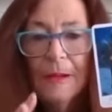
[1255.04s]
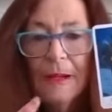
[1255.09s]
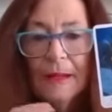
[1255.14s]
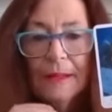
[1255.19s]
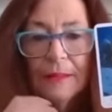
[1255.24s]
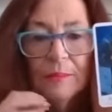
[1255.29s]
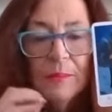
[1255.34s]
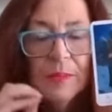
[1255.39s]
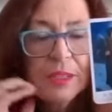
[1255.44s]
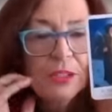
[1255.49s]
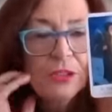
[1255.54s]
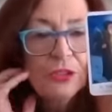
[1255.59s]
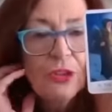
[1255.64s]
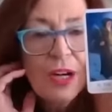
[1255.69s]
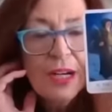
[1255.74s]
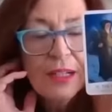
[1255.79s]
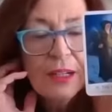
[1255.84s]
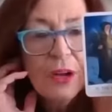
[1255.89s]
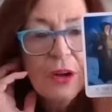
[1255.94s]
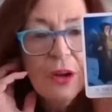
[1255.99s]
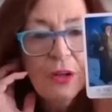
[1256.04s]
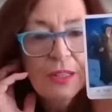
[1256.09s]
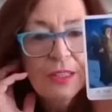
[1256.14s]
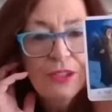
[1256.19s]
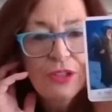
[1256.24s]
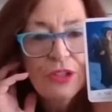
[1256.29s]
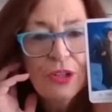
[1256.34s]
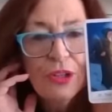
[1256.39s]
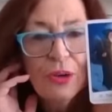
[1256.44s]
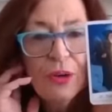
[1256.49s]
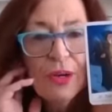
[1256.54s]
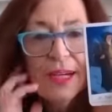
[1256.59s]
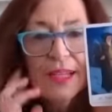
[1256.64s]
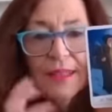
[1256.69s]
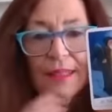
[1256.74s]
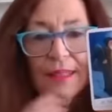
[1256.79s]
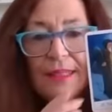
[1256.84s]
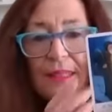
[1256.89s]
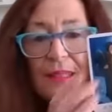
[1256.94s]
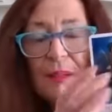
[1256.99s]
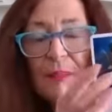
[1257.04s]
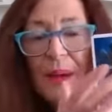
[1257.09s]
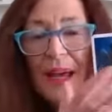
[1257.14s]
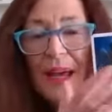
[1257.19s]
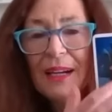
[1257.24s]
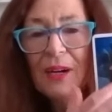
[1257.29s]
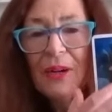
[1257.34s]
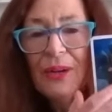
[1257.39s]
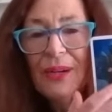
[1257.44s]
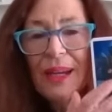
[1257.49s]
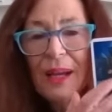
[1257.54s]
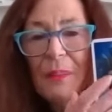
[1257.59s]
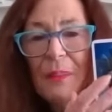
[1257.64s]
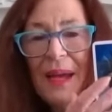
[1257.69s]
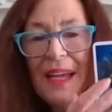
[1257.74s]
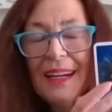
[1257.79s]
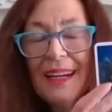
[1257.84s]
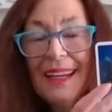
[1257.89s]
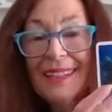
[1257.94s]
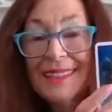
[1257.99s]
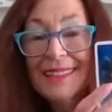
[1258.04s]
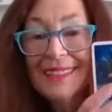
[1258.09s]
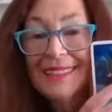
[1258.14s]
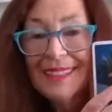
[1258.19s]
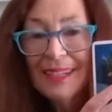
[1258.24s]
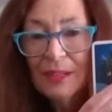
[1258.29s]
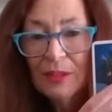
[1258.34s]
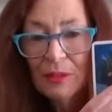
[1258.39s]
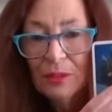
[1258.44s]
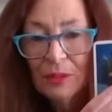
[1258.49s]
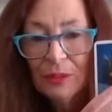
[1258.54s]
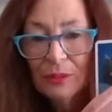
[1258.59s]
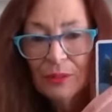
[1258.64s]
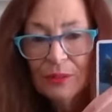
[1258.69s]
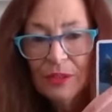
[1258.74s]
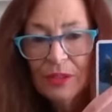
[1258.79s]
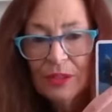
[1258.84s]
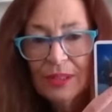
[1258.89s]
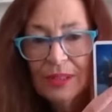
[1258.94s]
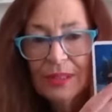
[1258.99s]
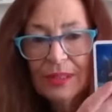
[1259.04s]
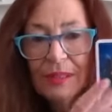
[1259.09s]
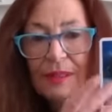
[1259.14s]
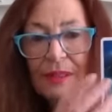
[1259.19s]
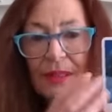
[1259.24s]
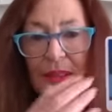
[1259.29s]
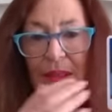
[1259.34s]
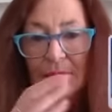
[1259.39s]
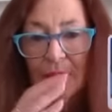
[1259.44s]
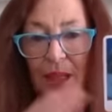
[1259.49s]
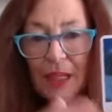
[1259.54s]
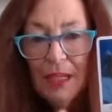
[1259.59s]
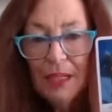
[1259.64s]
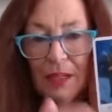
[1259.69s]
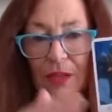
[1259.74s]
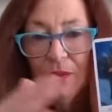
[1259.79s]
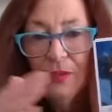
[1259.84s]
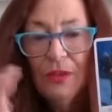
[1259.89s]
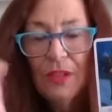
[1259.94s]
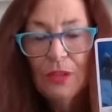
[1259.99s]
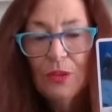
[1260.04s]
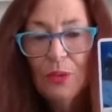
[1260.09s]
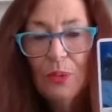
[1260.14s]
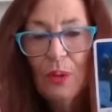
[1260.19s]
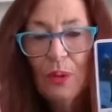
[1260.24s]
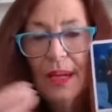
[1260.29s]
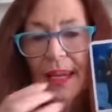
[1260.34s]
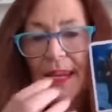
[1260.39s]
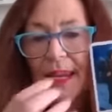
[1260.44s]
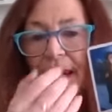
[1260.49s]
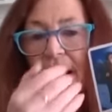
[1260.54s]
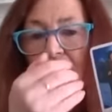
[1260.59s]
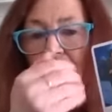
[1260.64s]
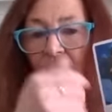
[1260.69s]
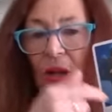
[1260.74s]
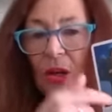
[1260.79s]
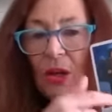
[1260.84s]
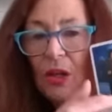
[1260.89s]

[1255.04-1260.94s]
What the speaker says: a straight college degree. This is about learning about ourselves individually,